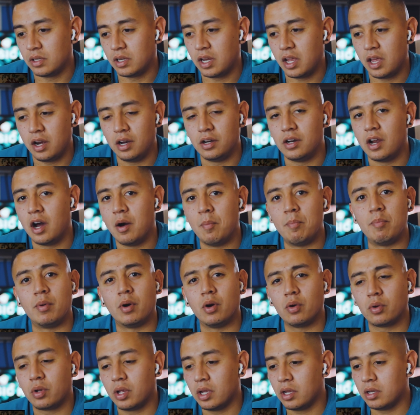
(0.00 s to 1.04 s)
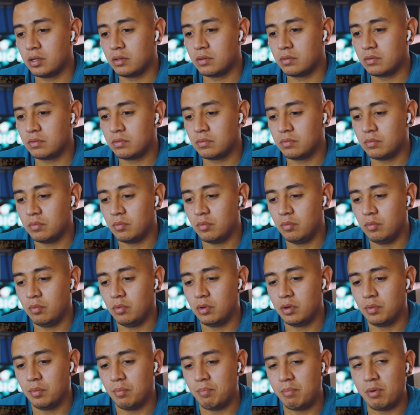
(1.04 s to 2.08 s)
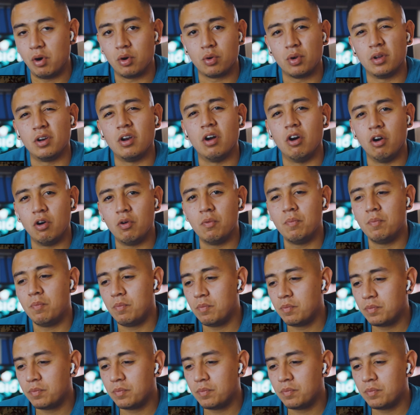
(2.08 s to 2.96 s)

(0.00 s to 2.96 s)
getting all broken home.